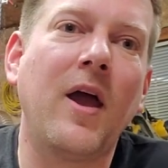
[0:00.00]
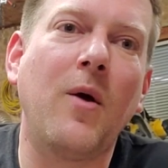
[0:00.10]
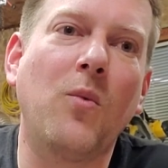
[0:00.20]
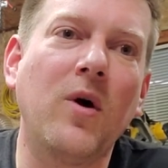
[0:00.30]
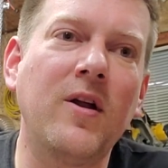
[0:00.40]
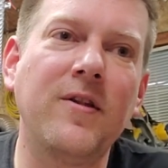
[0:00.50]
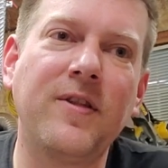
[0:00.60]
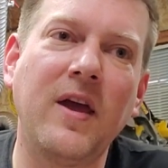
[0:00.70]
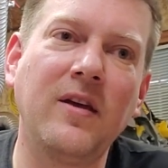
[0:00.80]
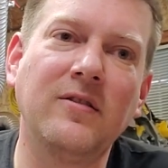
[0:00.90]
And one of the
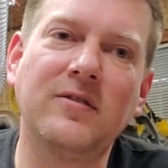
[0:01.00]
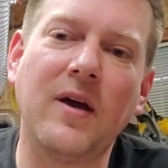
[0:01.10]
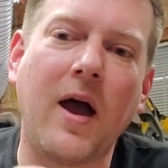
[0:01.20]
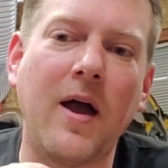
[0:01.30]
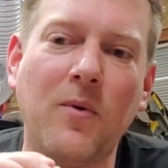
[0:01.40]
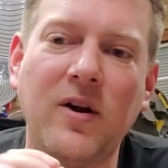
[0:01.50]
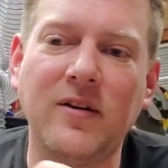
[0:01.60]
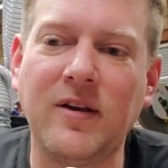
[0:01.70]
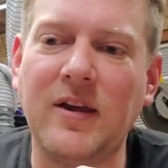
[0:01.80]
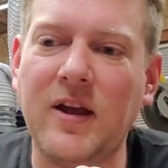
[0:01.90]
things I want
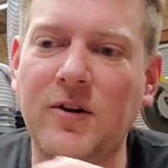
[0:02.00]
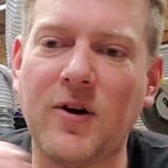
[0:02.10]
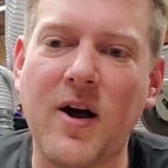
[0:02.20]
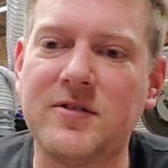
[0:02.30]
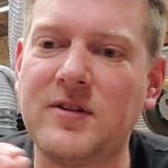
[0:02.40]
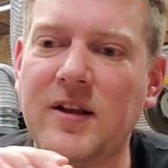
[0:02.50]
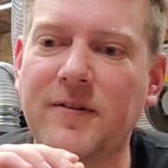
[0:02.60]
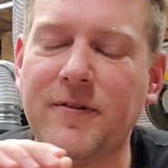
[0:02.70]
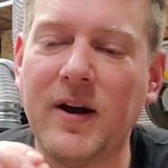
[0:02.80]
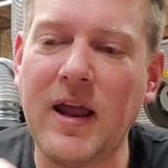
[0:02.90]
to get across at
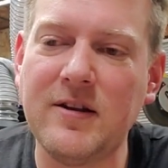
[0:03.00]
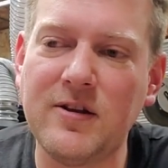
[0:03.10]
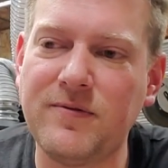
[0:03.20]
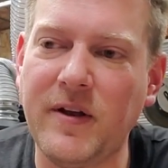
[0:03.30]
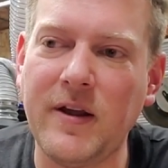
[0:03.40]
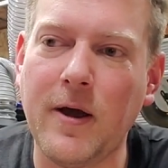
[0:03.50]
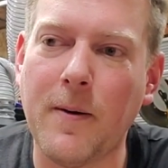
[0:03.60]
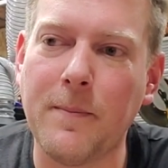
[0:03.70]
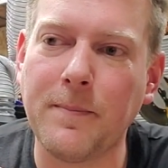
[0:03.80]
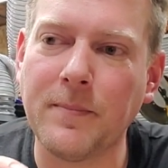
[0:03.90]
the very end of this
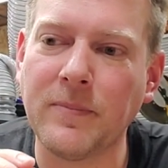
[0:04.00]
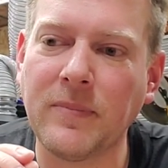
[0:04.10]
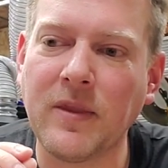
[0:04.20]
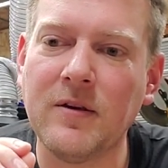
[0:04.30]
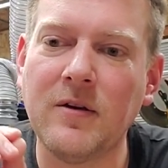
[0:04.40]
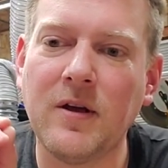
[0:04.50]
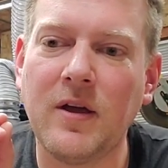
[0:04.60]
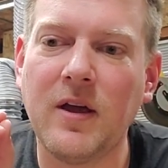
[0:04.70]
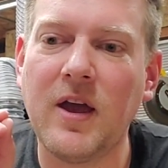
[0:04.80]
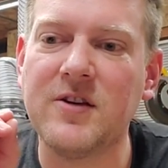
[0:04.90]
video
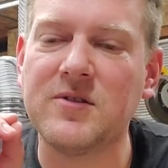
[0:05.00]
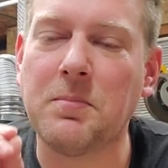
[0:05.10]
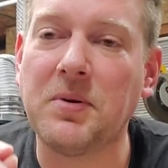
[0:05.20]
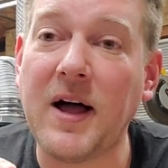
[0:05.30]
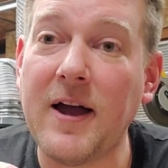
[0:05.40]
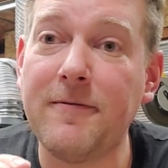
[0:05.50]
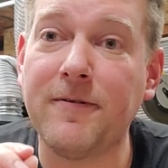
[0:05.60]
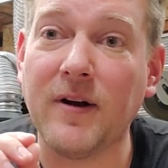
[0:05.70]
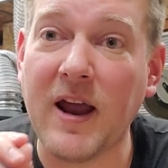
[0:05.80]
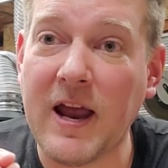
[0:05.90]
is apply
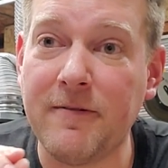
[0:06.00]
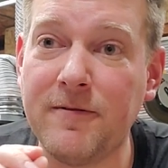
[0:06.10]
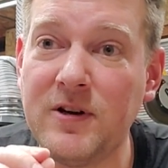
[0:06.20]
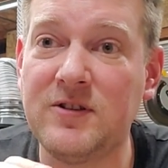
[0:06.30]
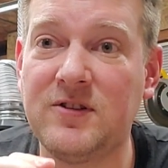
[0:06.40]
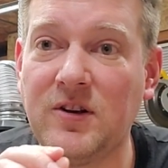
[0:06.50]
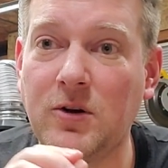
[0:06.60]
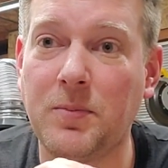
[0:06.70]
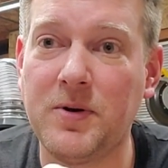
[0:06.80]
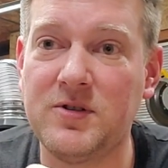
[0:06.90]
for every
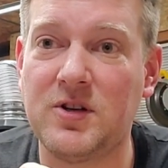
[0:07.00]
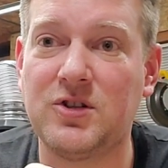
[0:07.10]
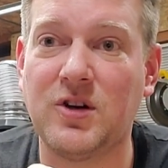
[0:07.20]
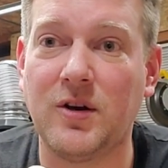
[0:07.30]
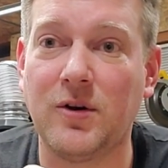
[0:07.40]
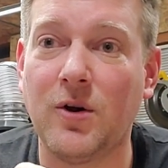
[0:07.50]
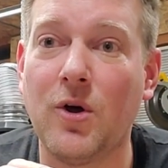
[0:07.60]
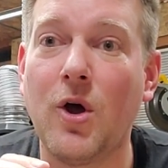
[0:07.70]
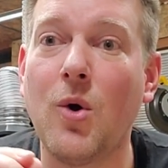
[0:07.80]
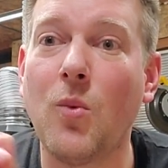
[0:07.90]
single position,
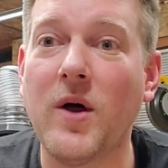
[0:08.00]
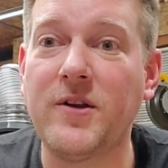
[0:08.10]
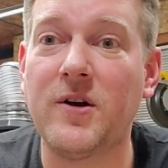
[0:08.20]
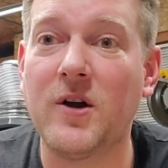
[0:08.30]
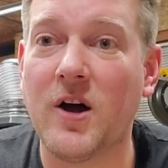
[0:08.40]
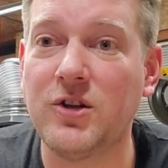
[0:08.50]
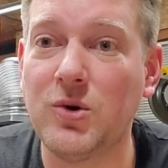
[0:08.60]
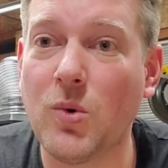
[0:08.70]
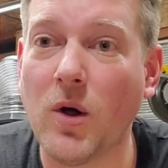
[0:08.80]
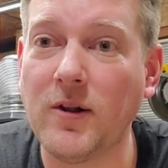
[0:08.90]
whether or not
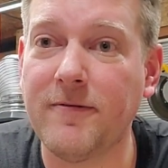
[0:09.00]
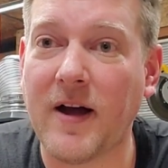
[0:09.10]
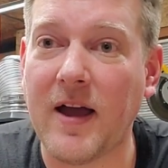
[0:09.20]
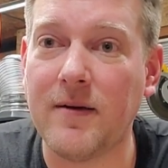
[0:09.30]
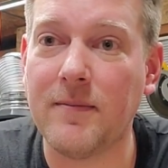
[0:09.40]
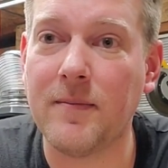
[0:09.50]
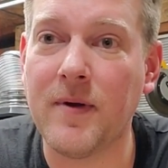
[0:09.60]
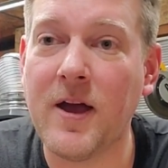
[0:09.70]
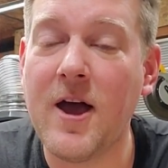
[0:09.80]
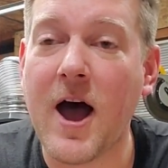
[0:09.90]
you qualify.
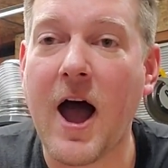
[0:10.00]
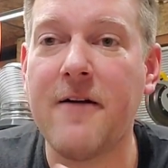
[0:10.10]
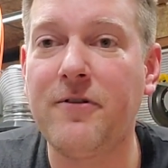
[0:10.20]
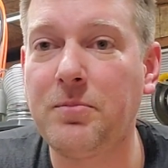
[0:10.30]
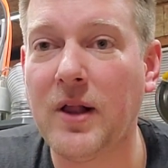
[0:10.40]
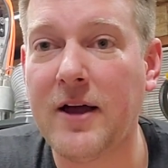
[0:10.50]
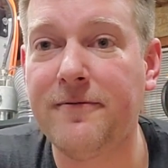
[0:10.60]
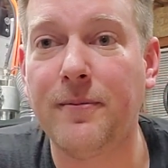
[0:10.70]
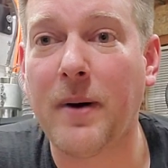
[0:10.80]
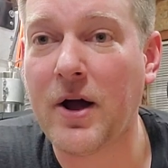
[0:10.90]
I've applied
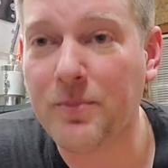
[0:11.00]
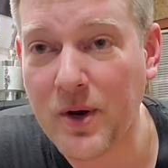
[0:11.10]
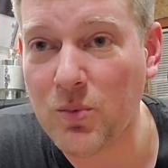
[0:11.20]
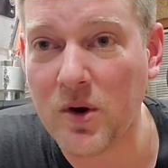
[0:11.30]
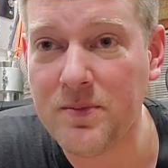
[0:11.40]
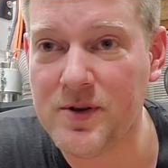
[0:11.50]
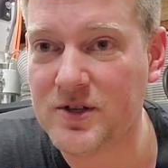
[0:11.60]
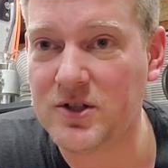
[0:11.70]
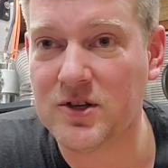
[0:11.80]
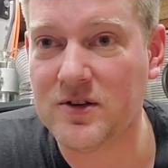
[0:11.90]
for Biomed 1
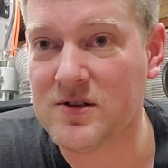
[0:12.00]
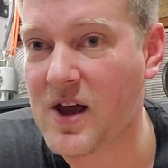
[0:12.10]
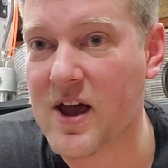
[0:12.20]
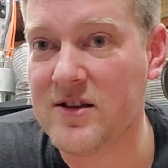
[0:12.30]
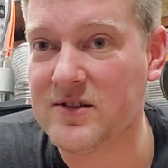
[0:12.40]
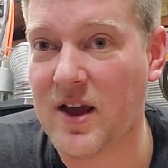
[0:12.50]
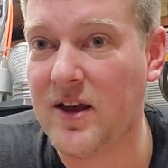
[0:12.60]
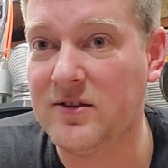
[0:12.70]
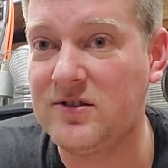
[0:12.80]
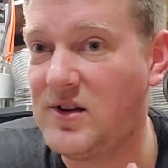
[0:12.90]
positions as
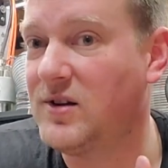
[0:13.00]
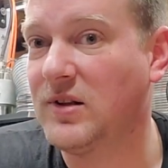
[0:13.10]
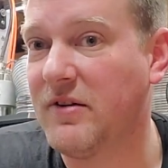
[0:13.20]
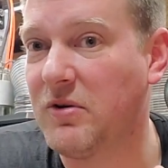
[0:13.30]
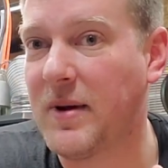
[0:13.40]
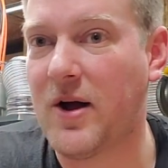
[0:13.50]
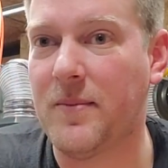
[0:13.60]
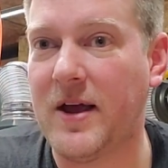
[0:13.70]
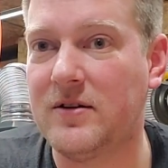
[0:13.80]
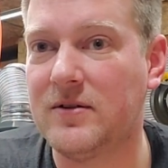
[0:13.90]
a senior level
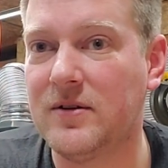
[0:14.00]
biomed.